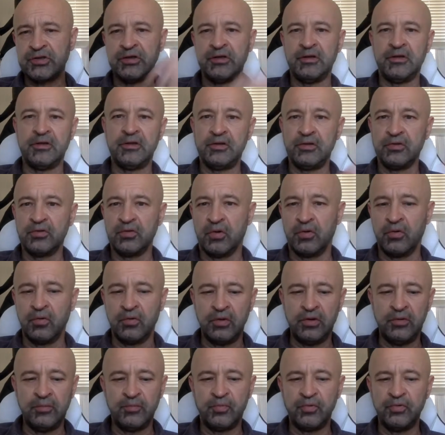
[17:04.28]
the you know
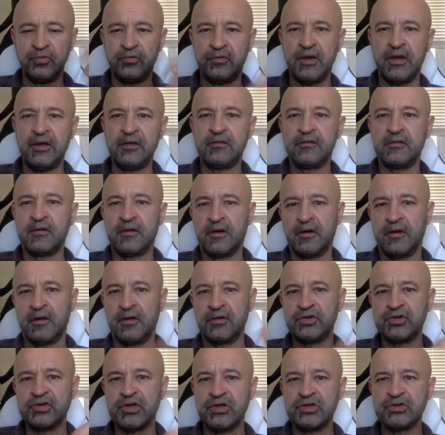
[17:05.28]
input
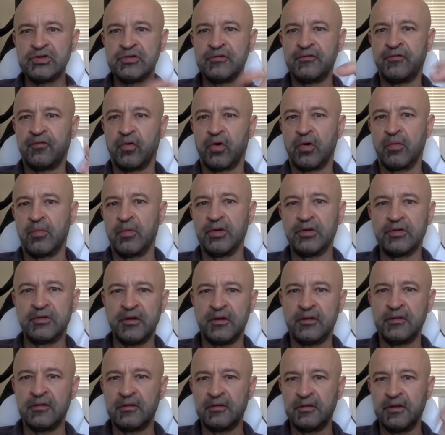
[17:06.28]
data, change the format,
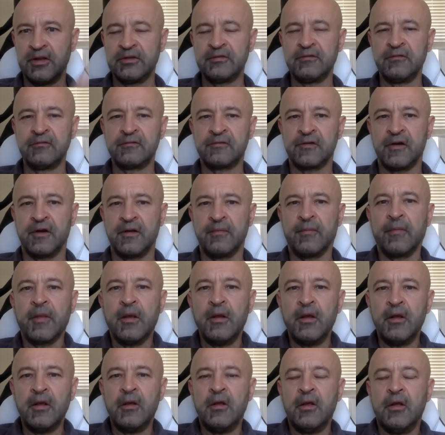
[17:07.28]
and let it run.
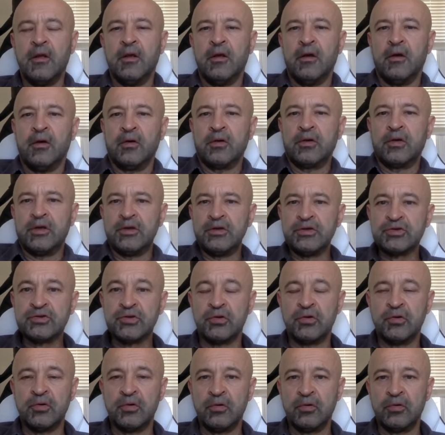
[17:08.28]
Okay,
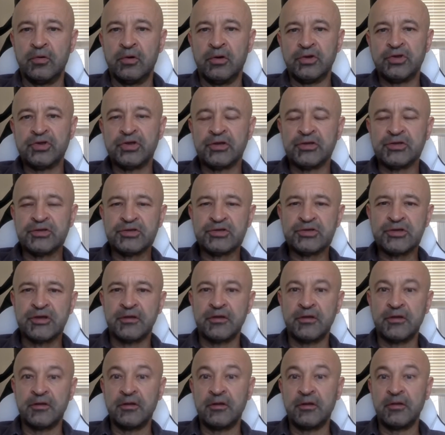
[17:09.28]
so uh, chances
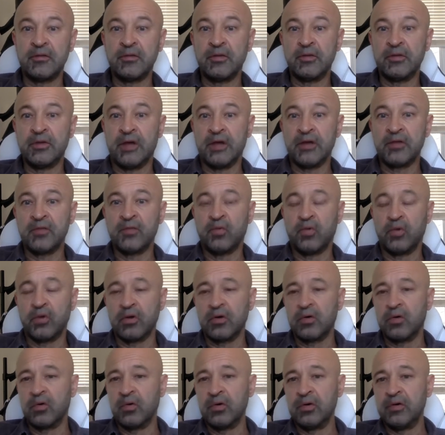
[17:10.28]
are that it will not
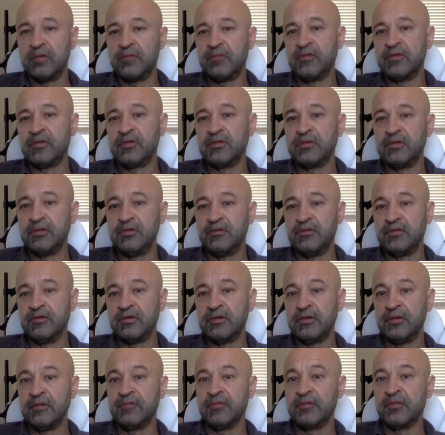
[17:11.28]
work, or if it if it
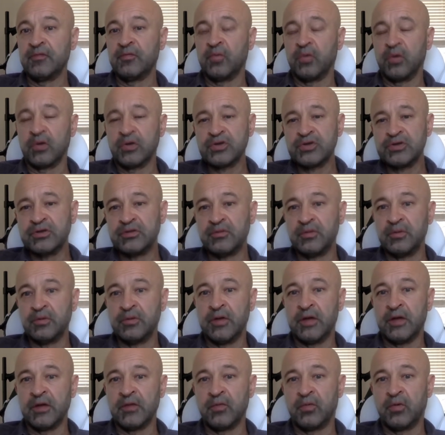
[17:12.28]
if it works, it will
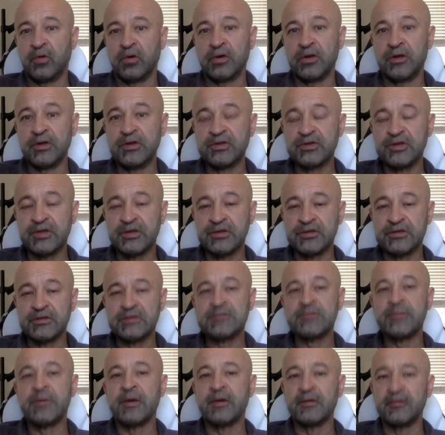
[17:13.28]
not work as as
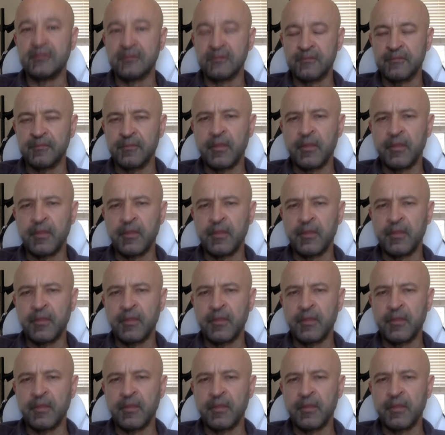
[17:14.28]
expected.